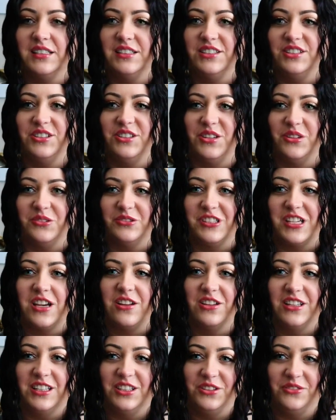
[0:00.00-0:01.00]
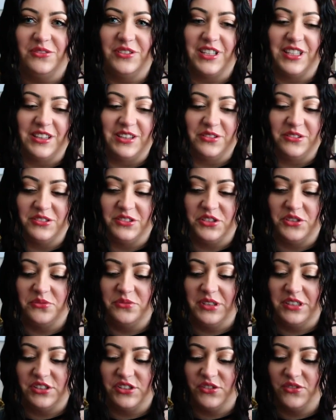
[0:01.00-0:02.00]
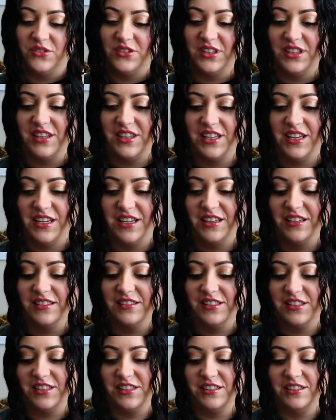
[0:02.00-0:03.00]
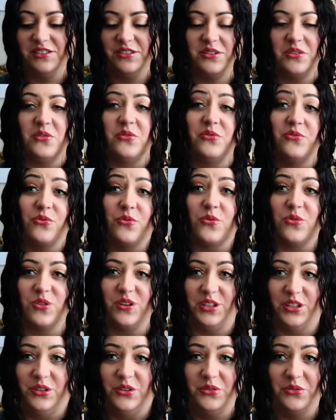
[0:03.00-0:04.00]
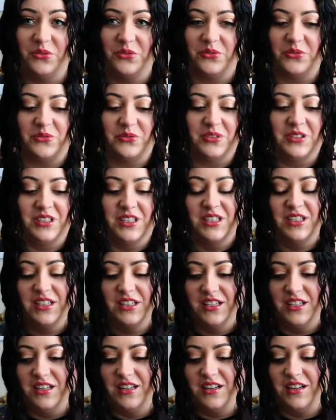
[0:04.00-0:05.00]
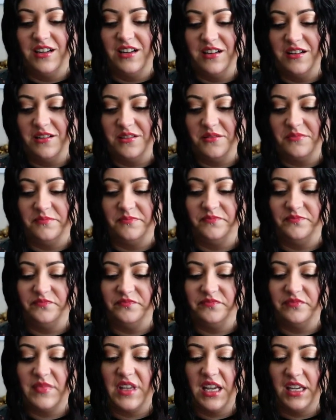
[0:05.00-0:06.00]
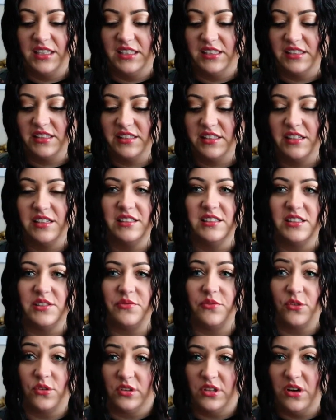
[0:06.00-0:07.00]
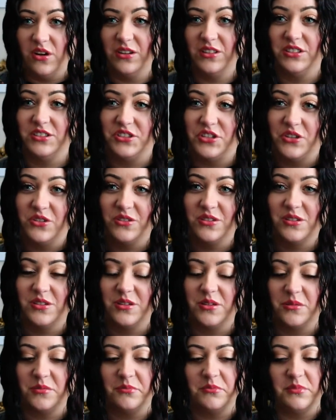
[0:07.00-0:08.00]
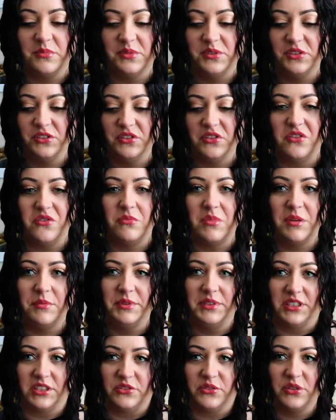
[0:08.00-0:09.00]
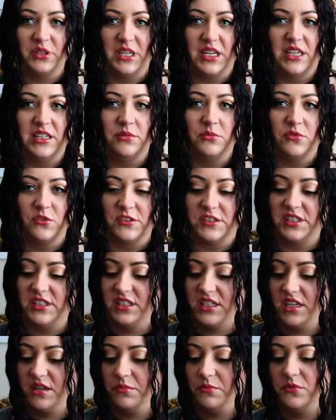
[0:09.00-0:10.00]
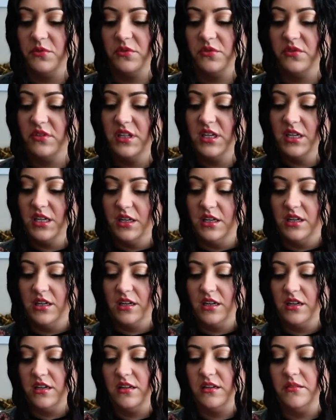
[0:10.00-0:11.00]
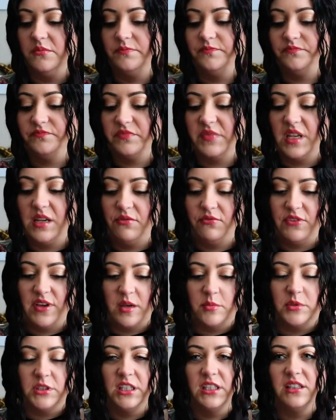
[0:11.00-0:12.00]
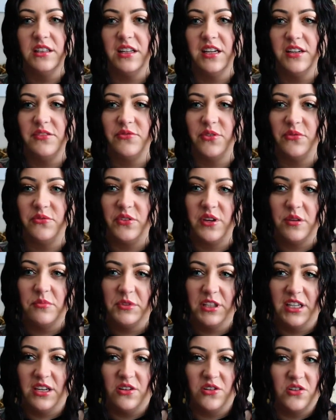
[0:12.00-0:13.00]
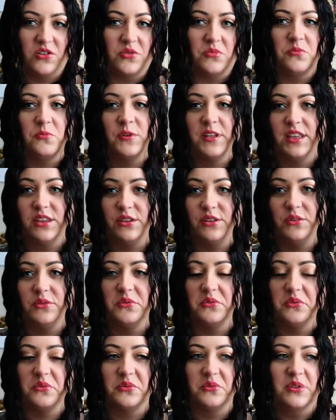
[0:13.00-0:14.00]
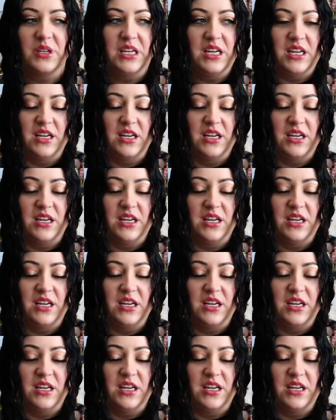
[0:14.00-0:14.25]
you know, telling you that they're doing certain things, you know, for you, in a sense, for long term, you know, maybe to create a more stable family life or family home with you,